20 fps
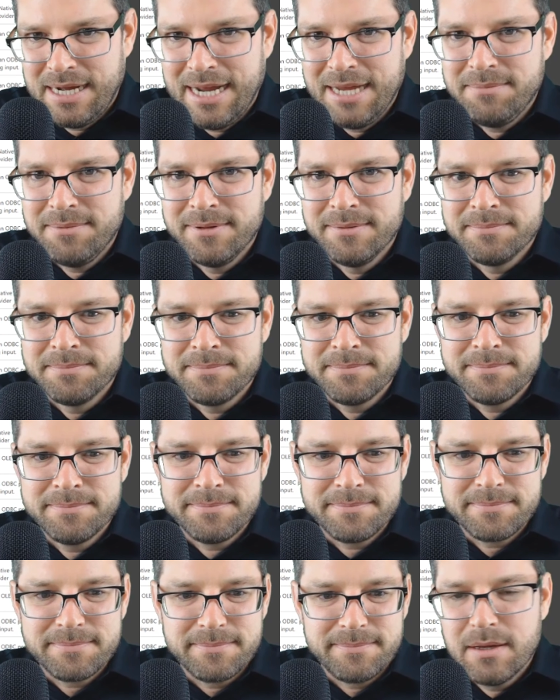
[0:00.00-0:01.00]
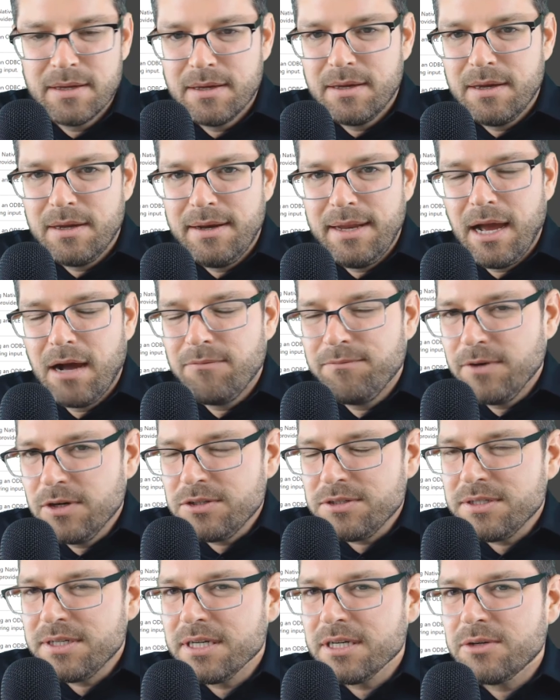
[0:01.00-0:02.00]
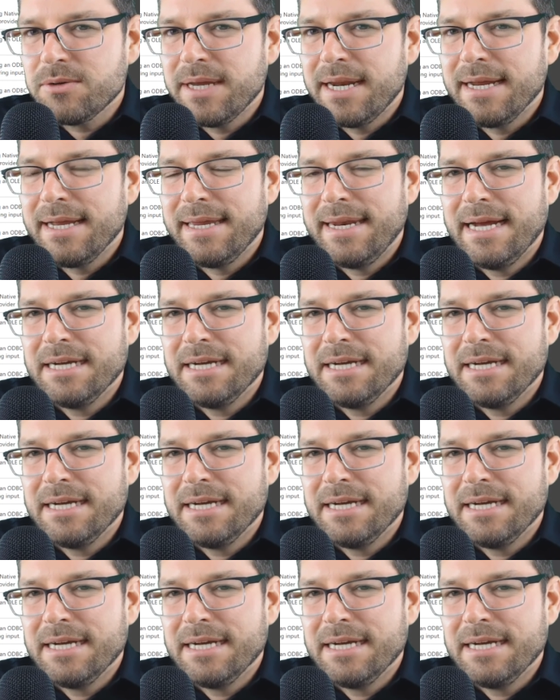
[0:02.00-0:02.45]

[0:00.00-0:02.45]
type. Now I'm first going to create a